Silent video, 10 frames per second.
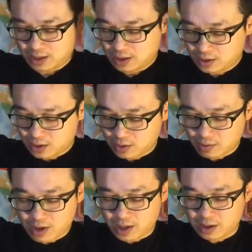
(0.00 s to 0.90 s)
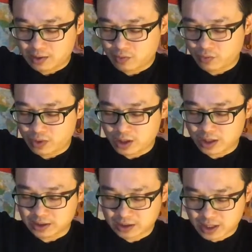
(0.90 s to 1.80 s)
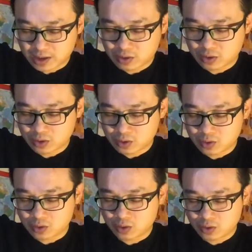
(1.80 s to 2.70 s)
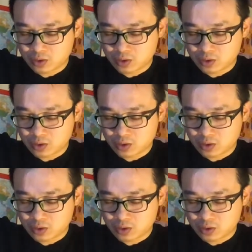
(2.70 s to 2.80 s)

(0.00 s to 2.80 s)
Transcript: So right, we extend to.